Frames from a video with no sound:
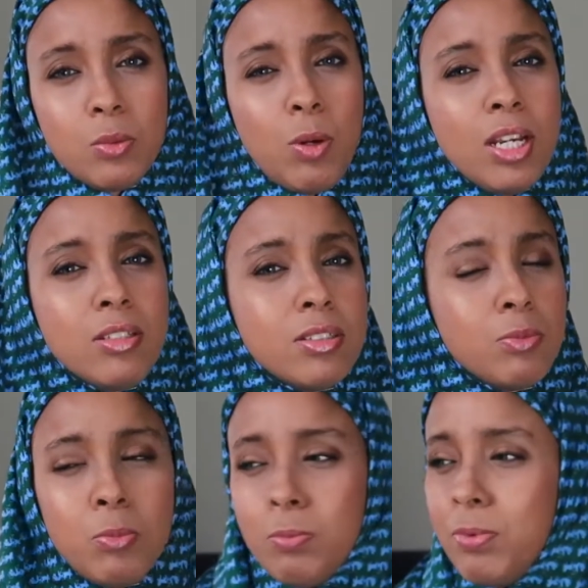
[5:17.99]
Why is
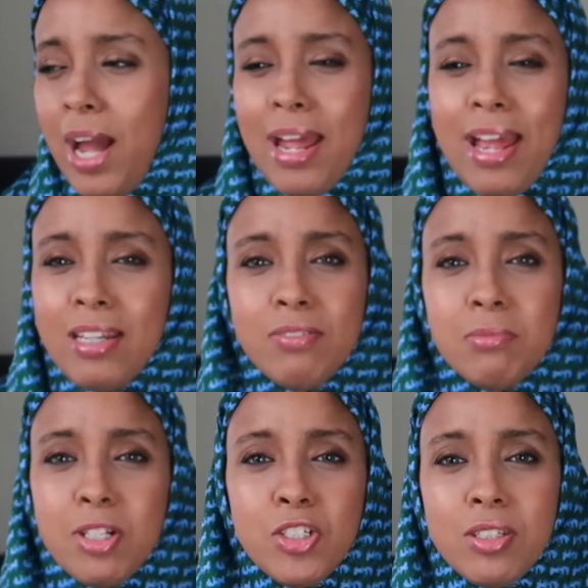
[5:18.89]
I never
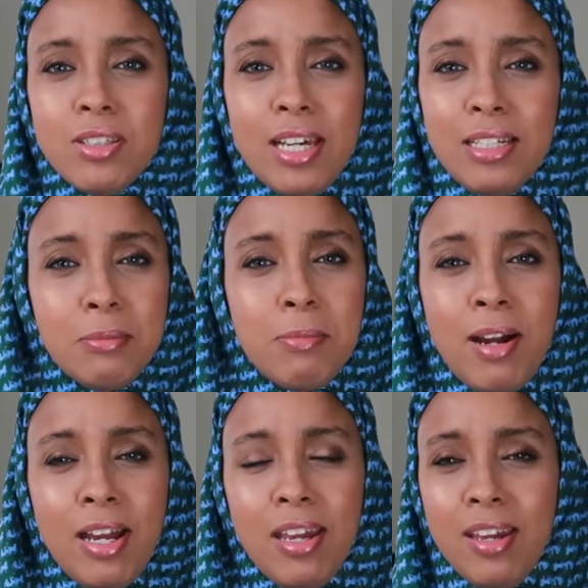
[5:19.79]
mentioned that in
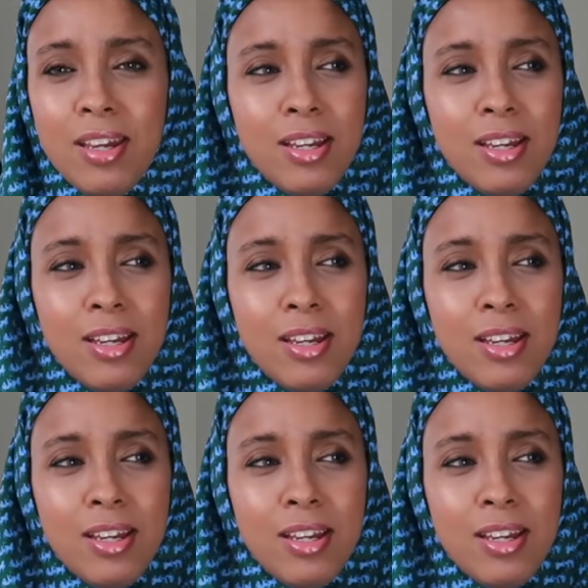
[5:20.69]
my